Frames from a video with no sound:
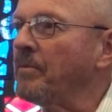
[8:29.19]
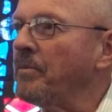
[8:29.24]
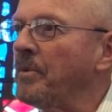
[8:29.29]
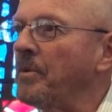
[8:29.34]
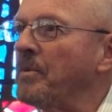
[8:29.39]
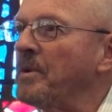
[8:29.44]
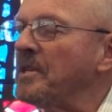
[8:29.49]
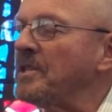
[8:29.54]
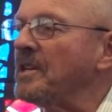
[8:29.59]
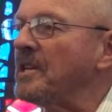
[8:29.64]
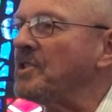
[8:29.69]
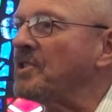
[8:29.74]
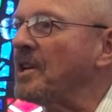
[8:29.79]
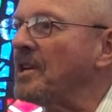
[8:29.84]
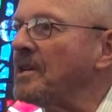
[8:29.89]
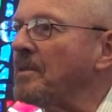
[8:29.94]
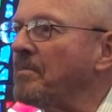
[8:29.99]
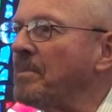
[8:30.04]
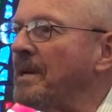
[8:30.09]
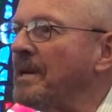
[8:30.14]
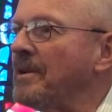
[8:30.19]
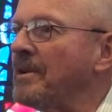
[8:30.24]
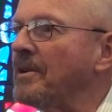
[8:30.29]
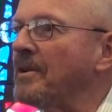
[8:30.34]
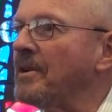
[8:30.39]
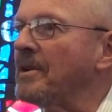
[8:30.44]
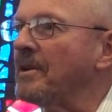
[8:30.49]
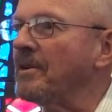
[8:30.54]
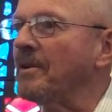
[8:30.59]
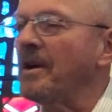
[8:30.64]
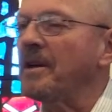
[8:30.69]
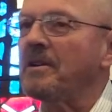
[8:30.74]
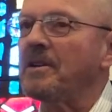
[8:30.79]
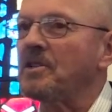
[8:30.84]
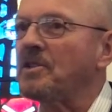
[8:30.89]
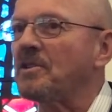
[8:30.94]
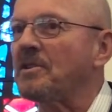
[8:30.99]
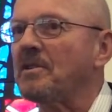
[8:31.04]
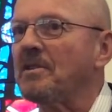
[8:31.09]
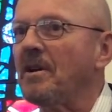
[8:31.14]
the reason he said to Peter, you know,
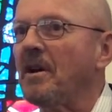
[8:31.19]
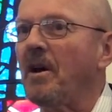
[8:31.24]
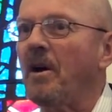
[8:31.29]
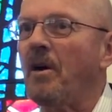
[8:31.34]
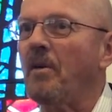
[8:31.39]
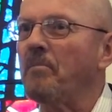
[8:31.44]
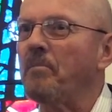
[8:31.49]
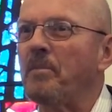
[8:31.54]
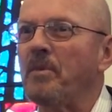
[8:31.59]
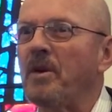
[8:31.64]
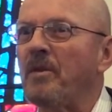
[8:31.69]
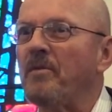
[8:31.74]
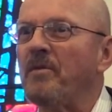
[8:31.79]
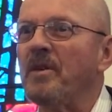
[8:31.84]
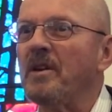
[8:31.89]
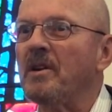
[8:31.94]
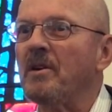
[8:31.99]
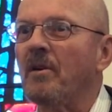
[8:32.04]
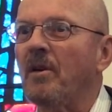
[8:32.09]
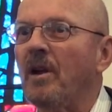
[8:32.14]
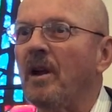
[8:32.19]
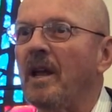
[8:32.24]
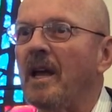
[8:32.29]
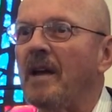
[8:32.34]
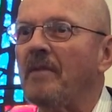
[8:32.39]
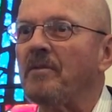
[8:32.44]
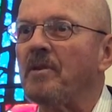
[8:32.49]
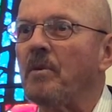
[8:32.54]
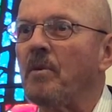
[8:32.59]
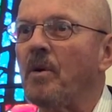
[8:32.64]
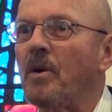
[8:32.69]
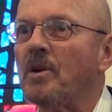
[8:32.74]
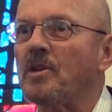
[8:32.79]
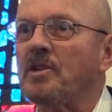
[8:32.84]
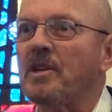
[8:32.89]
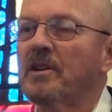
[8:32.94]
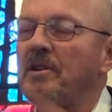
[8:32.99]
your feet are all I have to wash.